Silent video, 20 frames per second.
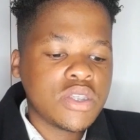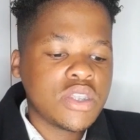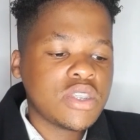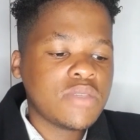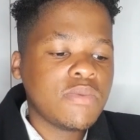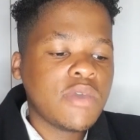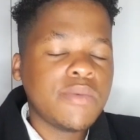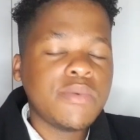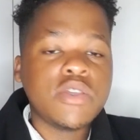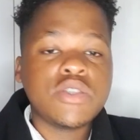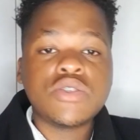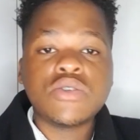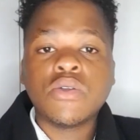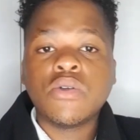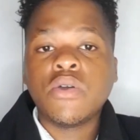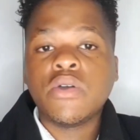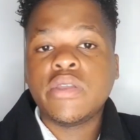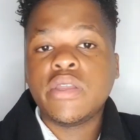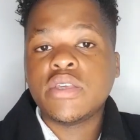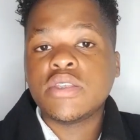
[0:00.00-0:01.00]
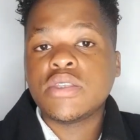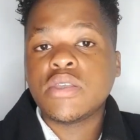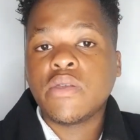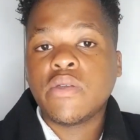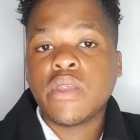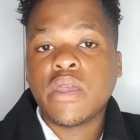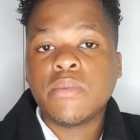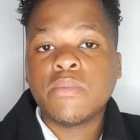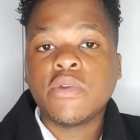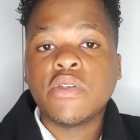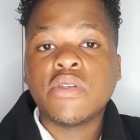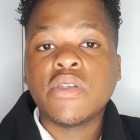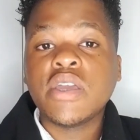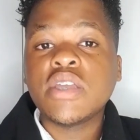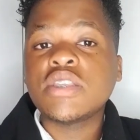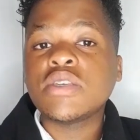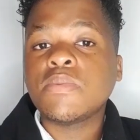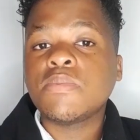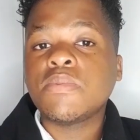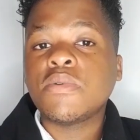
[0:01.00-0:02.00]
is maybe to go on Instagram,
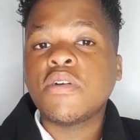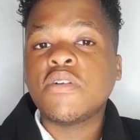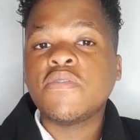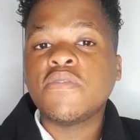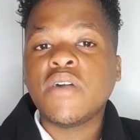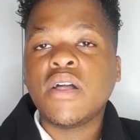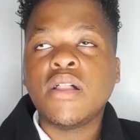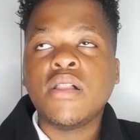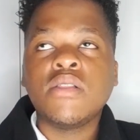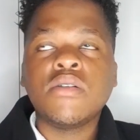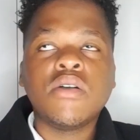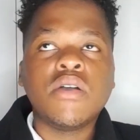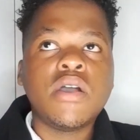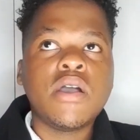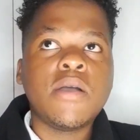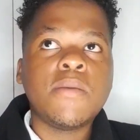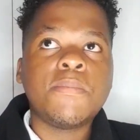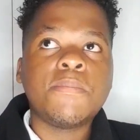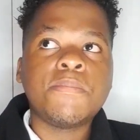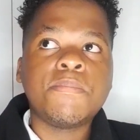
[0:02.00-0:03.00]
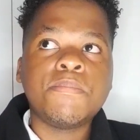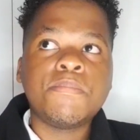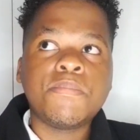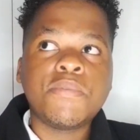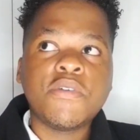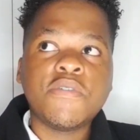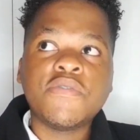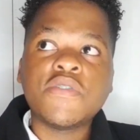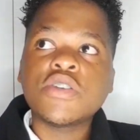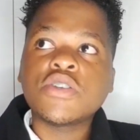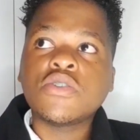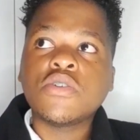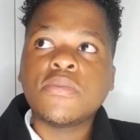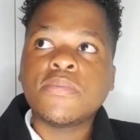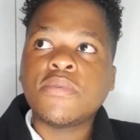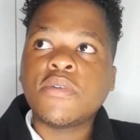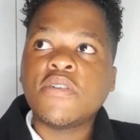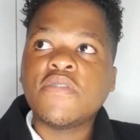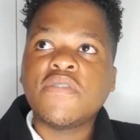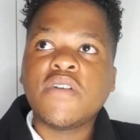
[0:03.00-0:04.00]
create a profile, a professional
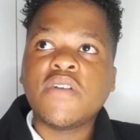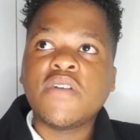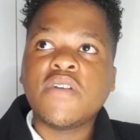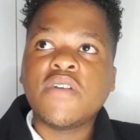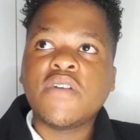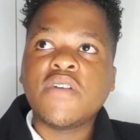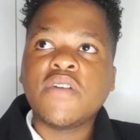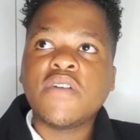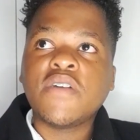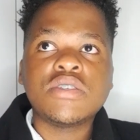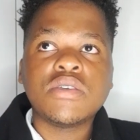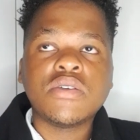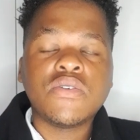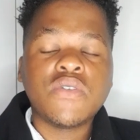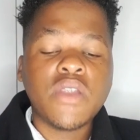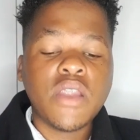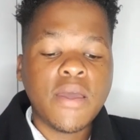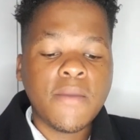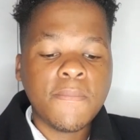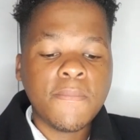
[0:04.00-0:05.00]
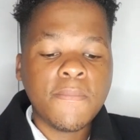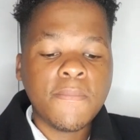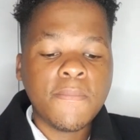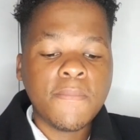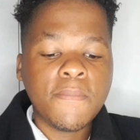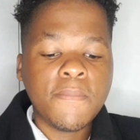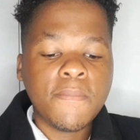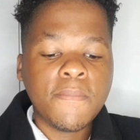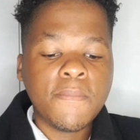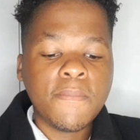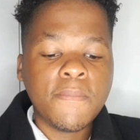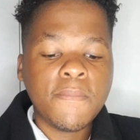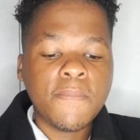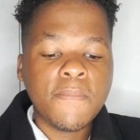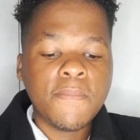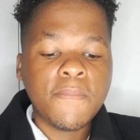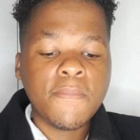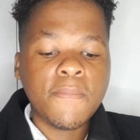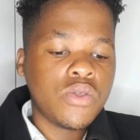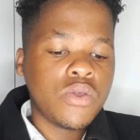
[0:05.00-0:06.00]
profile on your Instagram
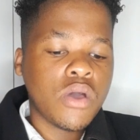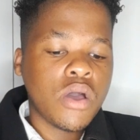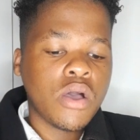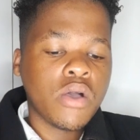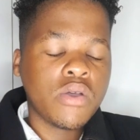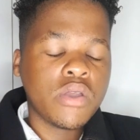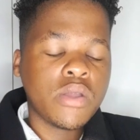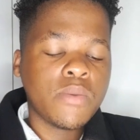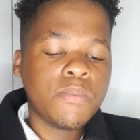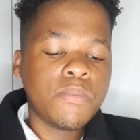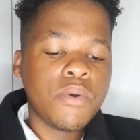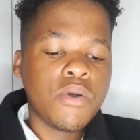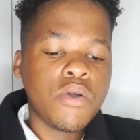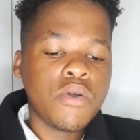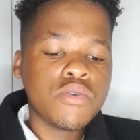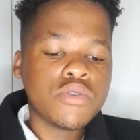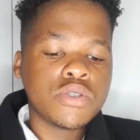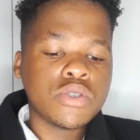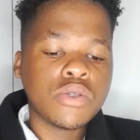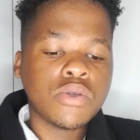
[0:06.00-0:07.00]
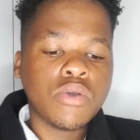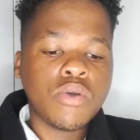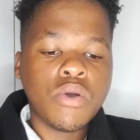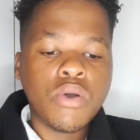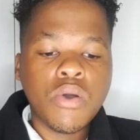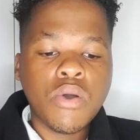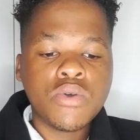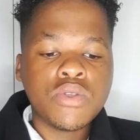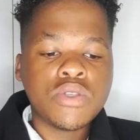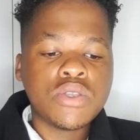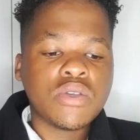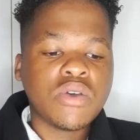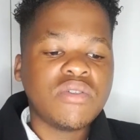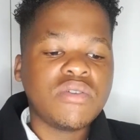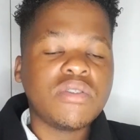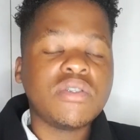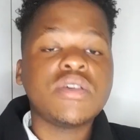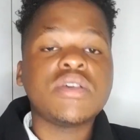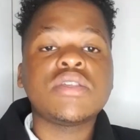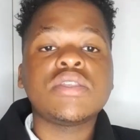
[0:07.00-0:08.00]
where you are going to post quotes
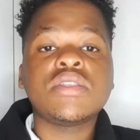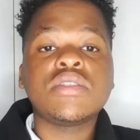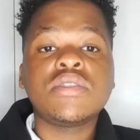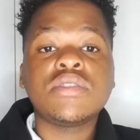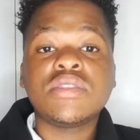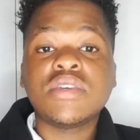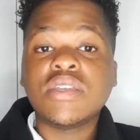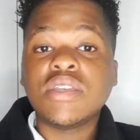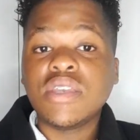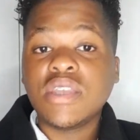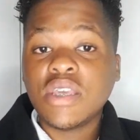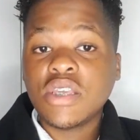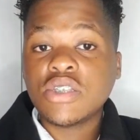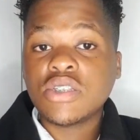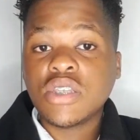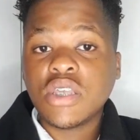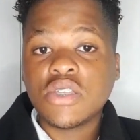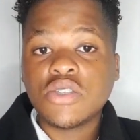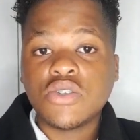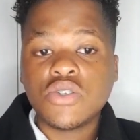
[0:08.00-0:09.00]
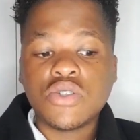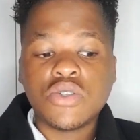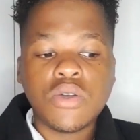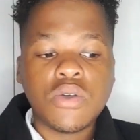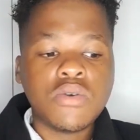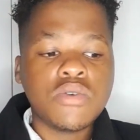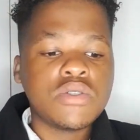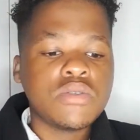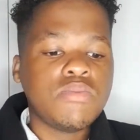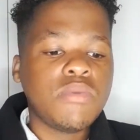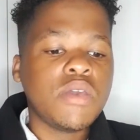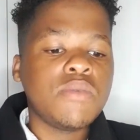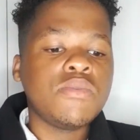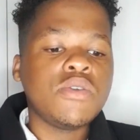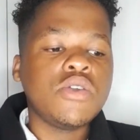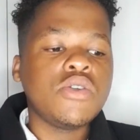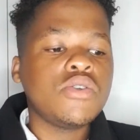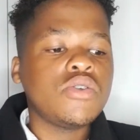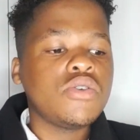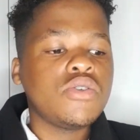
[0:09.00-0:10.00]
on the niche that you chose.
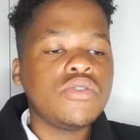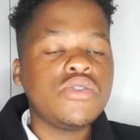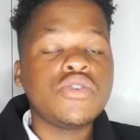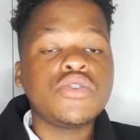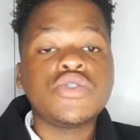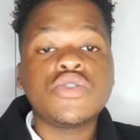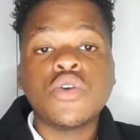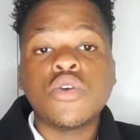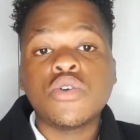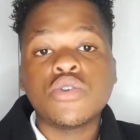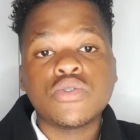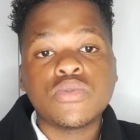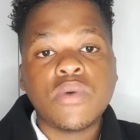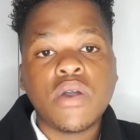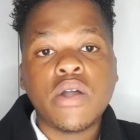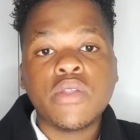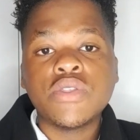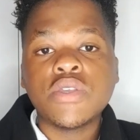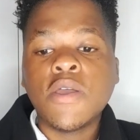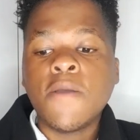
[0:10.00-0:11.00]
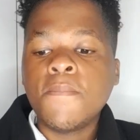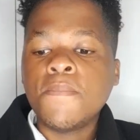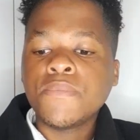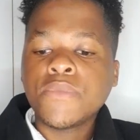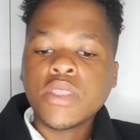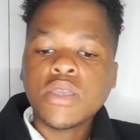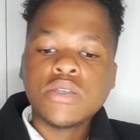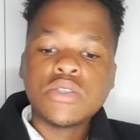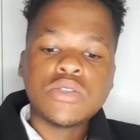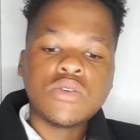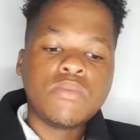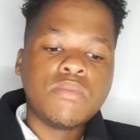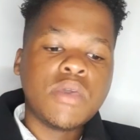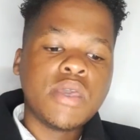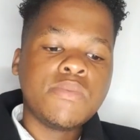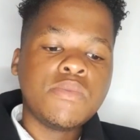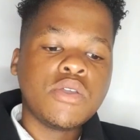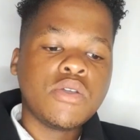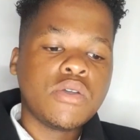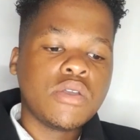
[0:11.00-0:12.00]
Maybe you chose wealth, so
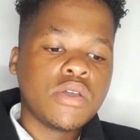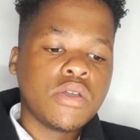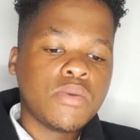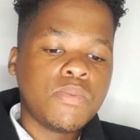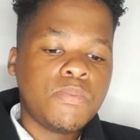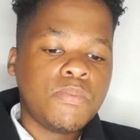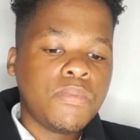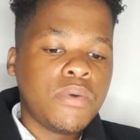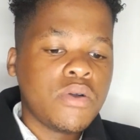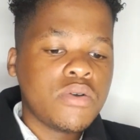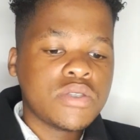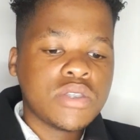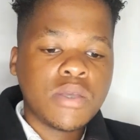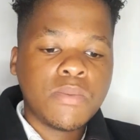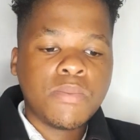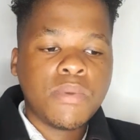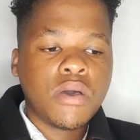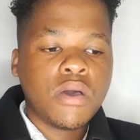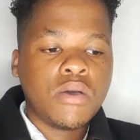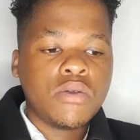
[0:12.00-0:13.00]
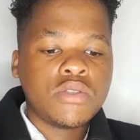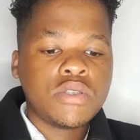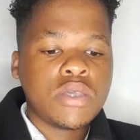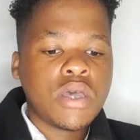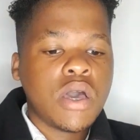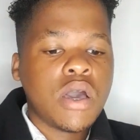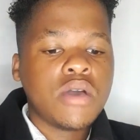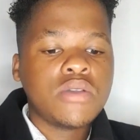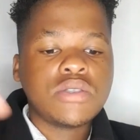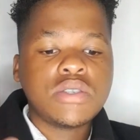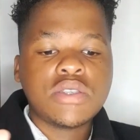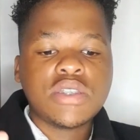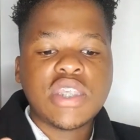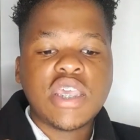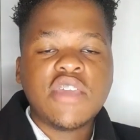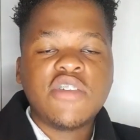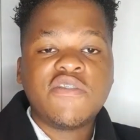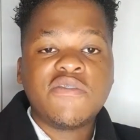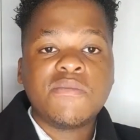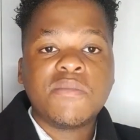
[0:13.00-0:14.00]
maybe you're going to post about how to
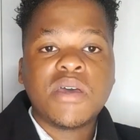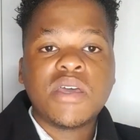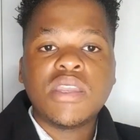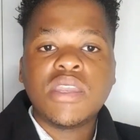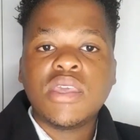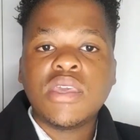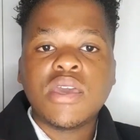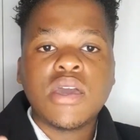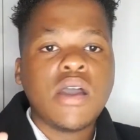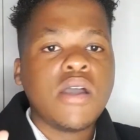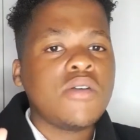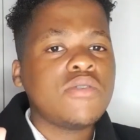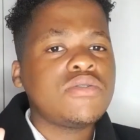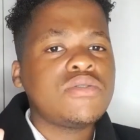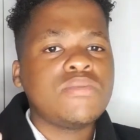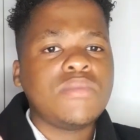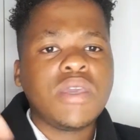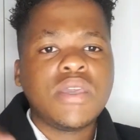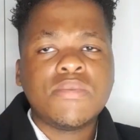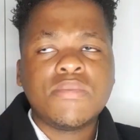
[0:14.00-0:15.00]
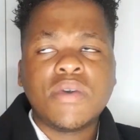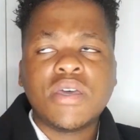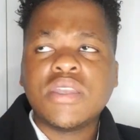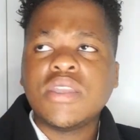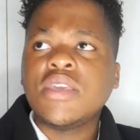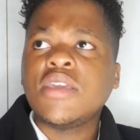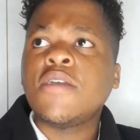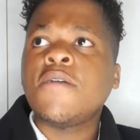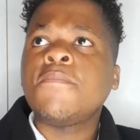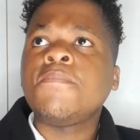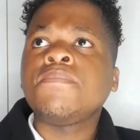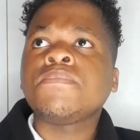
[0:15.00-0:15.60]
save money, how to make money.